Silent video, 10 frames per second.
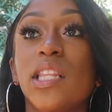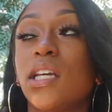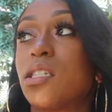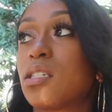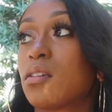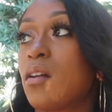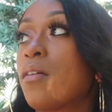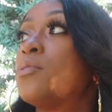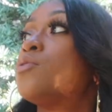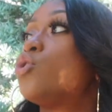
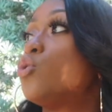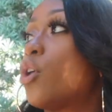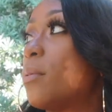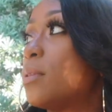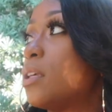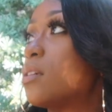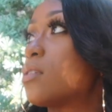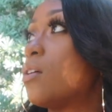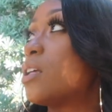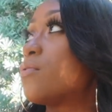Licks. Two Urban Licks.
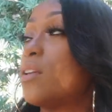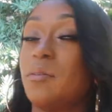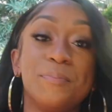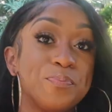Oh, that's funny.